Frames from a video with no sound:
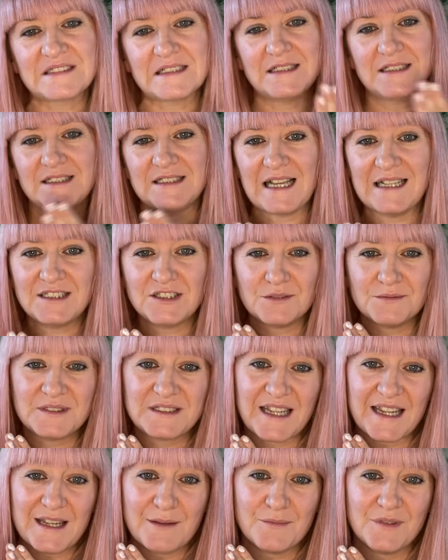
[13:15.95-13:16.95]
setup
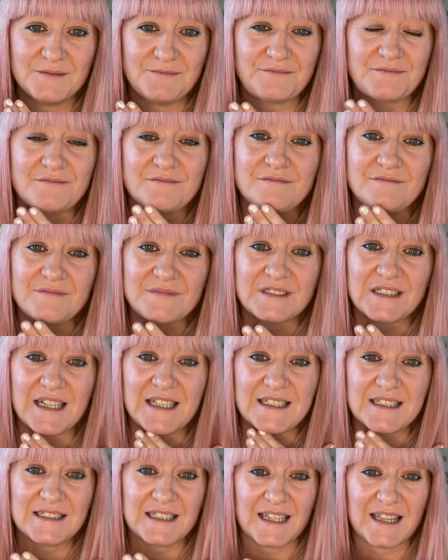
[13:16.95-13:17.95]
statement
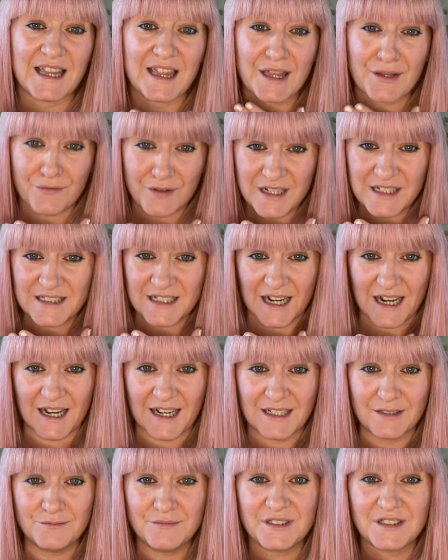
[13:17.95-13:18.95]
is said 3
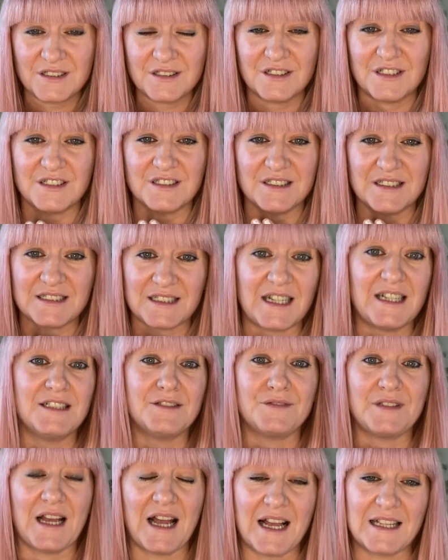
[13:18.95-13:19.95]
times on the side
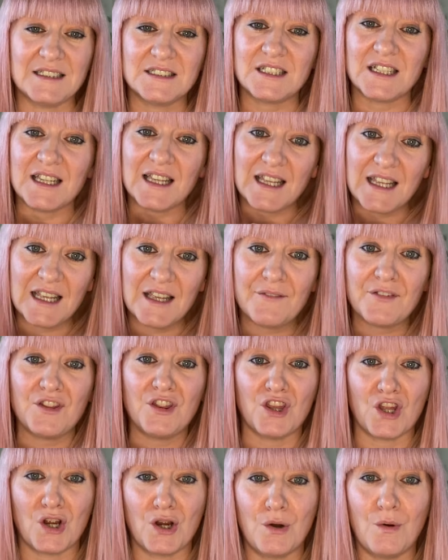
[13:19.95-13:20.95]
of the hand. So even
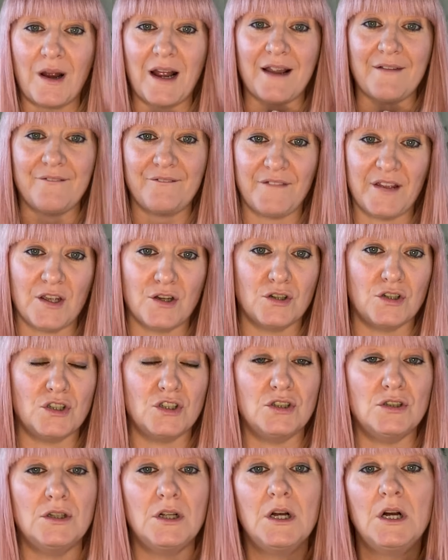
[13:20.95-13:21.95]
though I
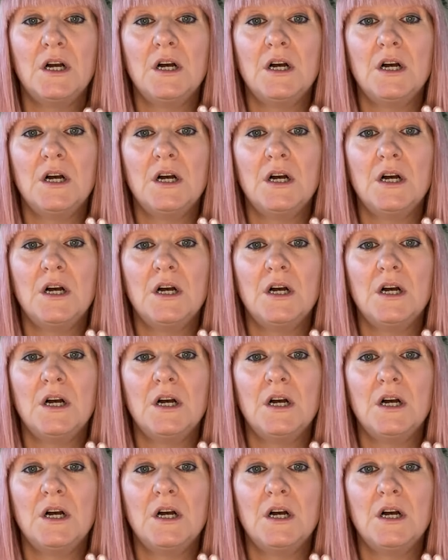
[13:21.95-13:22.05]
feel